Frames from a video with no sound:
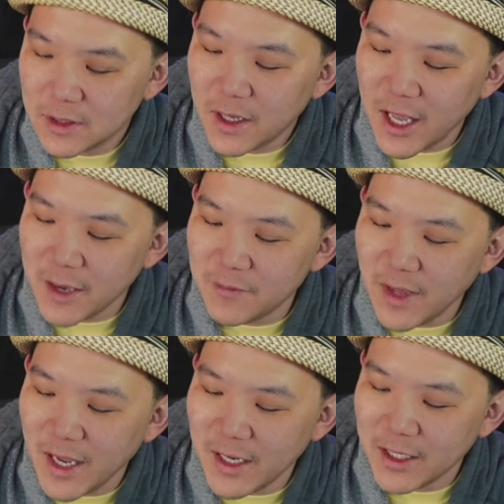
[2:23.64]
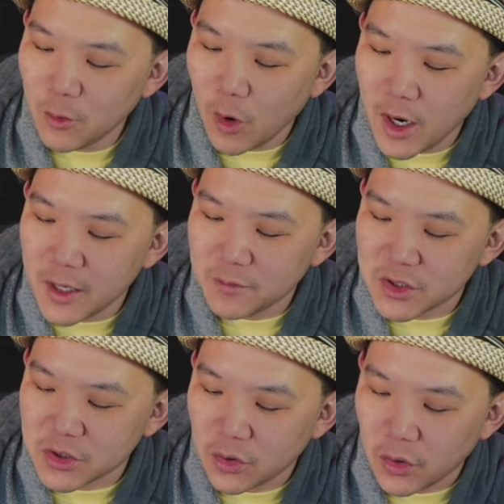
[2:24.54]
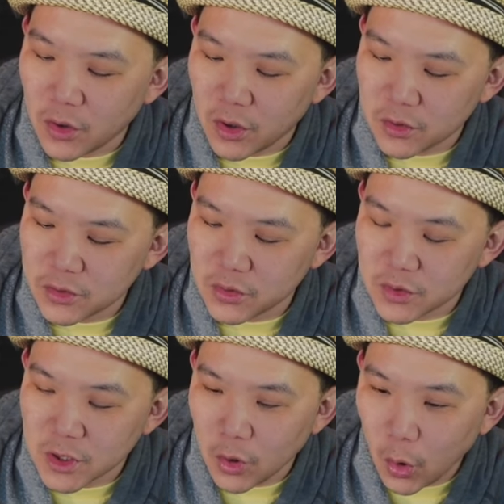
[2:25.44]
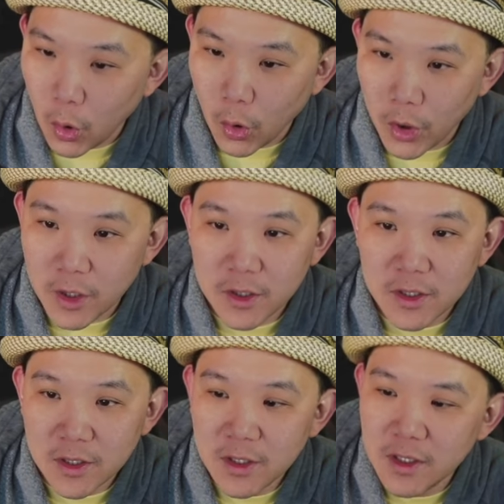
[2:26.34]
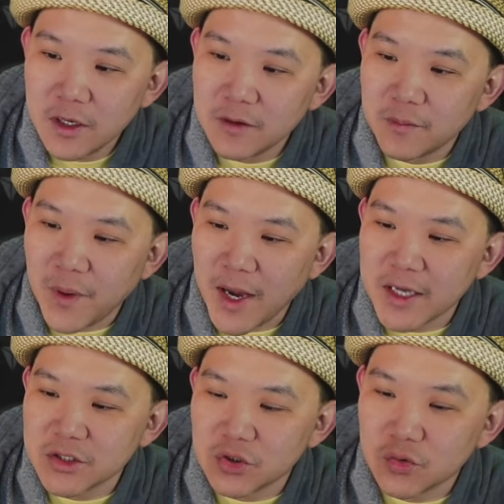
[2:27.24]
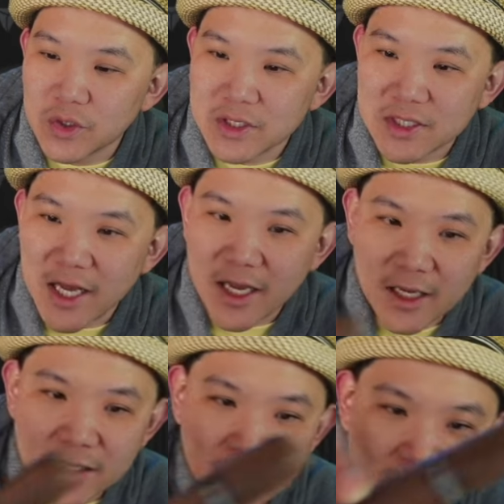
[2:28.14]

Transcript: M81 Maduro to the core by Drew Estate.